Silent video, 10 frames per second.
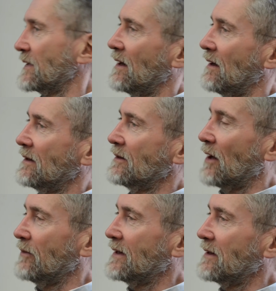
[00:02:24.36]
uh, you
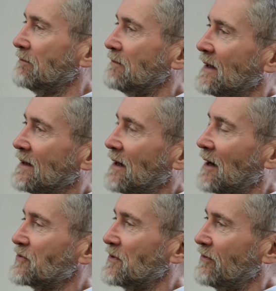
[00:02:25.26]
know, in one
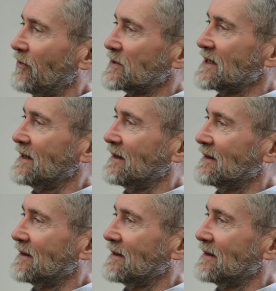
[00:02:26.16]
hundred and forty